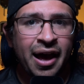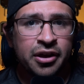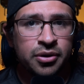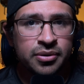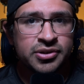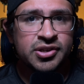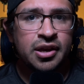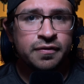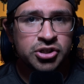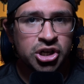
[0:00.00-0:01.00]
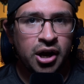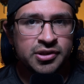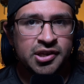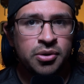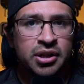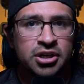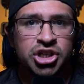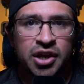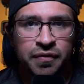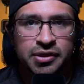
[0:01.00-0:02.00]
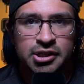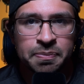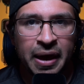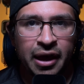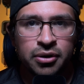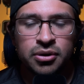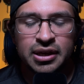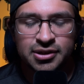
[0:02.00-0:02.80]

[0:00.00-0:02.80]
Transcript: accuracy of shots that you can achieve with this paddle